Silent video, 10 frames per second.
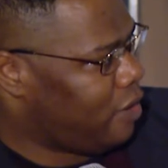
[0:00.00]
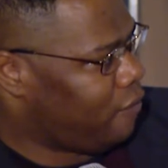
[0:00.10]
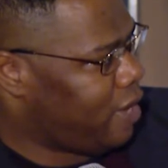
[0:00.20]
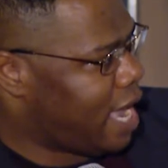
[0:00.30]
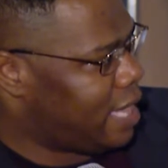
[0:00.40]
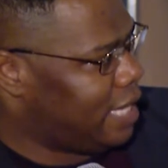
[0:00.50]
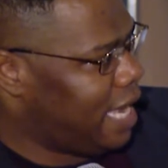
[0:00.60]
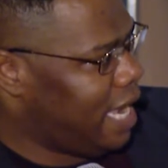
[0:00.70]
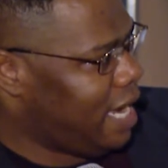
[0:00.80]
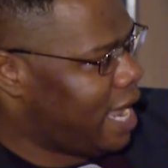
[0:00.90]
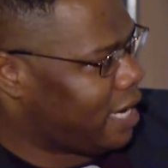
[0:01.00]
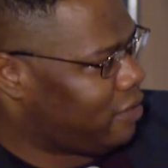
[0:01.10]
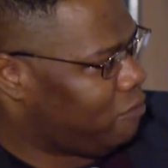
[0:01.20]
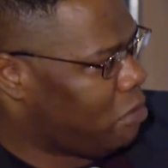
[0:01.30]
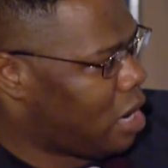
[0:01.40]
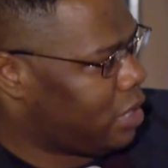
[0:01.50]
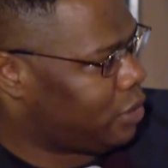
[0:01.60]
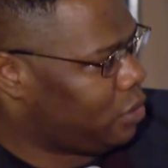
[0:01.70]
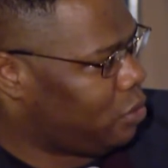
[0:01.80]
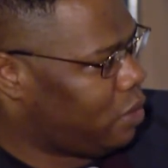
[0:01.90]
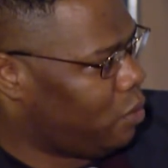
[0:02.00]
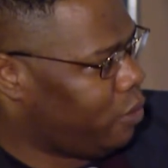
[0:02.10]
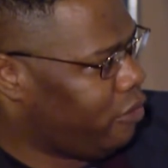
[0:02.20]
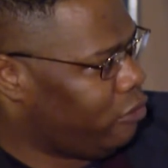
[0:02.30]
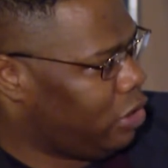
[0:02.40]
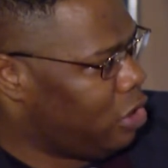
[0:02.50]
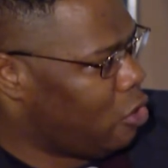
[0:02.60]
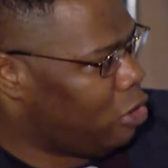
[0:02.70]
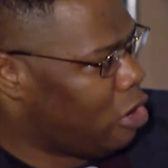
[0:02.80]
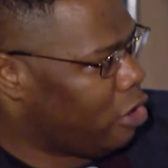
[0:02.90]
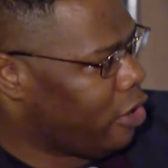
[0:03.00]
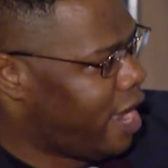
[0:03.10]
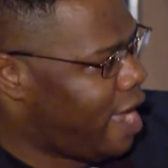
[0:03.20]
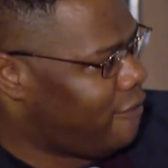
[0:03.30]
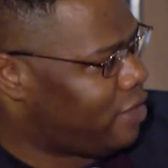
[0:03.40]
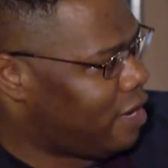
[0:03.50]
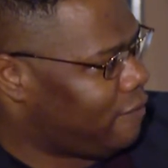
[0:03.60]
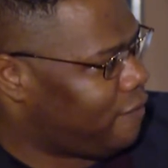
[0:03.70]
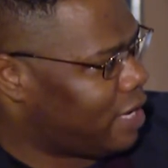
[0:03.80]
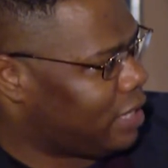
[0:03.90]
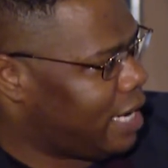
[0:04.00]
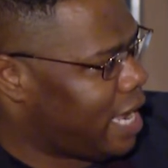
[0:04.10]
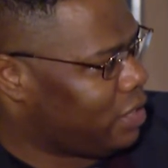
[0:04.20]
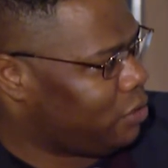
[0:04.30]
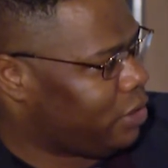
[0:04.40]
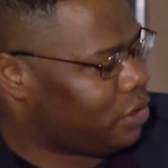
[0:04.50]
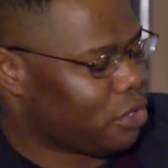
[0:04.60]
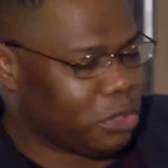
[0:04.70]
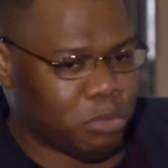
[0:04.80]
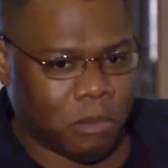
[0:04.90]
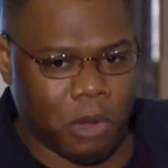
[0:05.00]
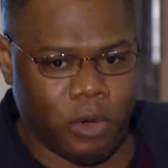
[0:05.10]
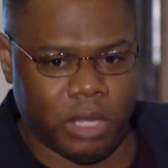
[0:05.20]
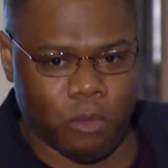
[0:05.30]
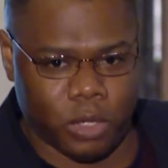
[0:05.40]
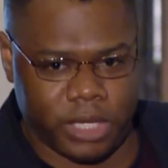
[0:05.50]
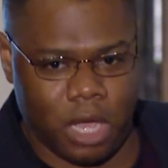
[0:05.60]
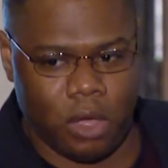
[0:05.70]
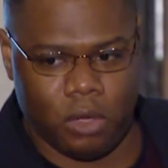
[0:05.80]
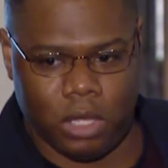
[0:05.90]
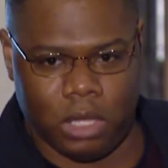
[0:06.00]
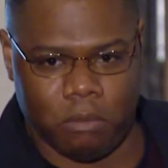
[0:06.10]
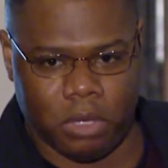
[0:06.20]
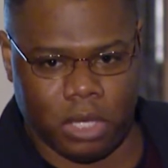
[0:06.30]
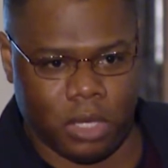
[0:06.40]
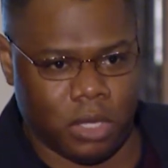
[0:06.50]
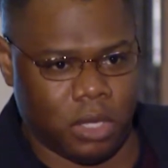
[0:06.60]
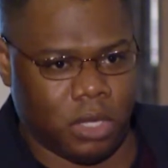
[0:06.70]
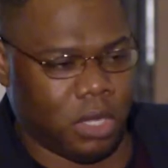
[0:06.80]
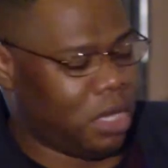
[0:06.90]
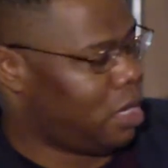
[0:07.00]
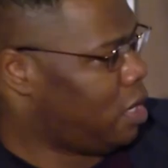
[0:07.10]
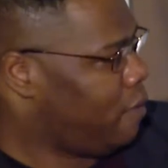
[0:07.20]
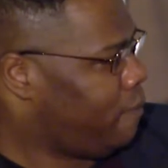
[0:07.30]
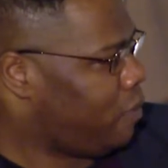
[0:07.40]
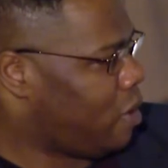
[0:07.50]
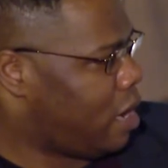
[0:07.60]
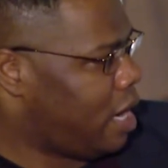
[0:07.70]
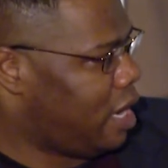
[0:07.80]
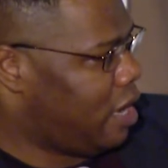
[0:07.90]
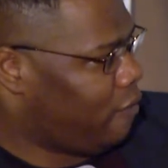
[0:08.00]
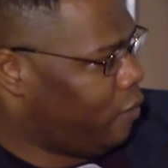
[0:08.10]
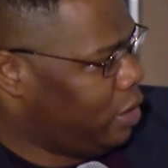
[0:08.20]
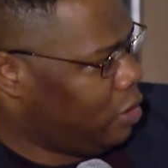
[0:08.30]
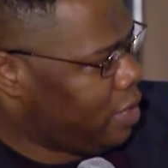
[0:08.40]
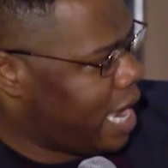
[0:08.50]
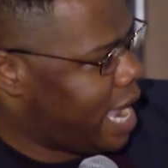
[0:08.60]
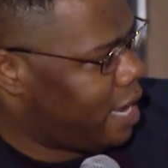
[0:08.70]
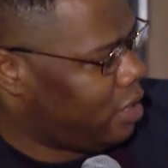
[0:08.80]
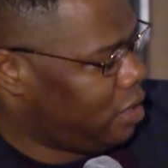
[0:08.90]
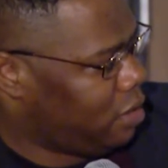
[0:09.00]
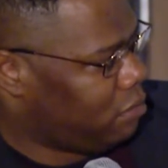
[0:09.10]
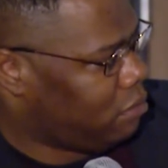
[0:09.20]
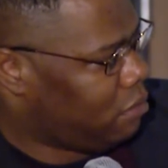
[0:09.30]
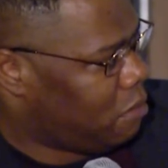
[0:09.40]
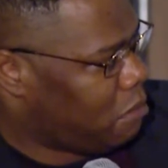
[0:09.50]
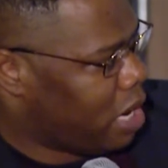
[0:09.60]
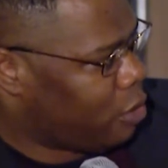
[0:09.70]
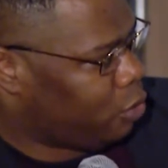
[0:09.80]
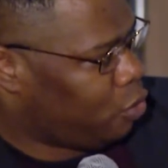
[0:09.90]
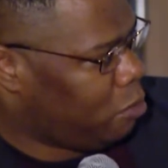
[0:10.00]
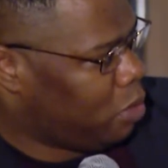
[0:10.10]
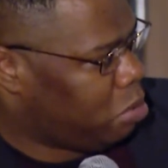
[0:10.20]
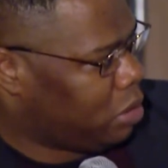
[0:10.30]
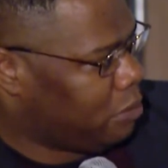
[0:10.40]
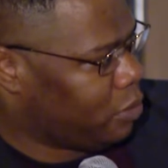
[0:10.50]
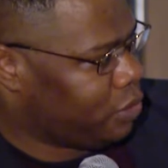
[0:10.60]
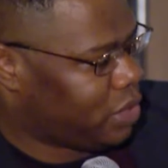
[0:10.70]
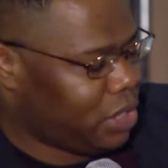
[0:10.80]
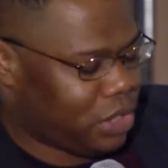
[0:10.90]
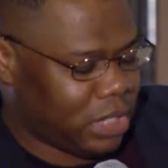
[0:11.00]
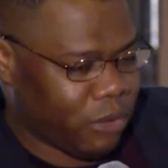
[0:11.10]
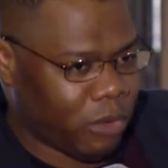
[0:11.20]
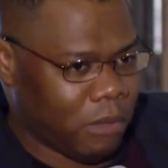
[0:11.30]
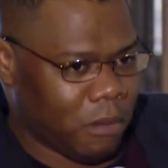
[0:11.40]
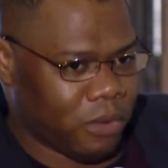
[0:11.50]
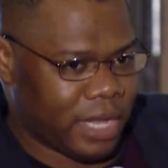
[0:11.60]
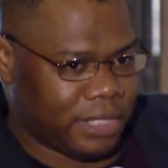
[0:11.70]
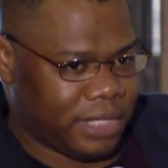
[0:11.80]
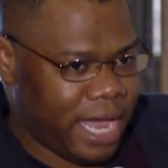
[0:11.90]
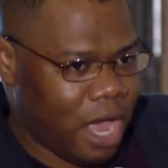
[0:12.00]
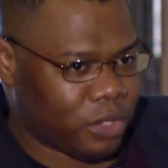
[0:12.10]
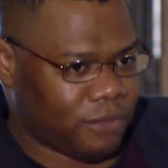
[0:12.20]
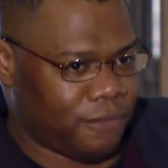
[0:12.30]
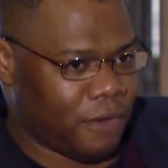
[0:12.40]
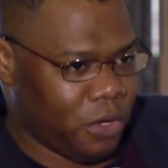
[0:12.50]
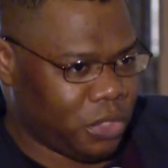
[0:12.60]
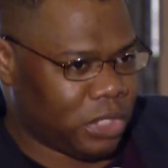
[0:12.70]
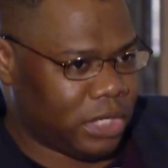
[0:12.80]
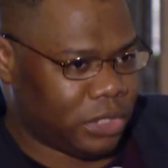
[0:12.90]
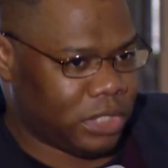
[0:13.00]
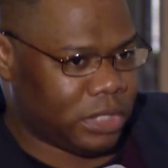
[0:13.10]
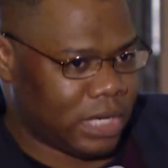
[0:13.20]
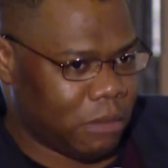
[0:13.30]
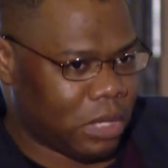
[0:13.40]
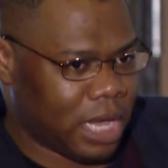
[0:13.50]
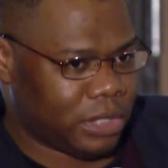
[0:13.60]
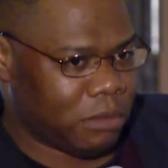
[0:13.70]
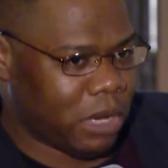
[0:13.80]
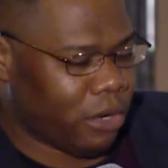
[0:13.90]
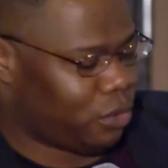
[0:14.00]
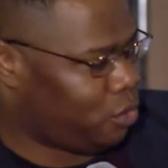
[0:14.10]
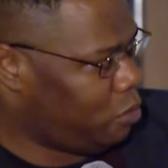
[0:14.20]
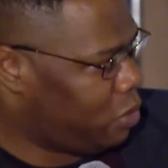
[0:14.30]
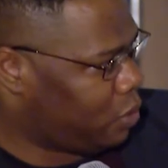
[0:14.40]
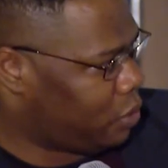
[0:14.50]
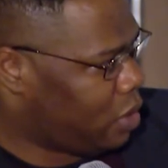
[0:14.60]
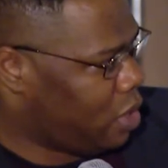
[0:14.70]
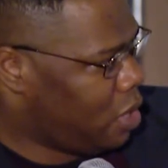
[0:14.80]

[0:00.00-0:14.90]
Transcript: if we add the inactive products to it, we no longer have that effect, and actually it starts promoting more tau clumping. All right? If we look at microtubule polymerization, and remember that's tau's function is to stabilize the microtubules.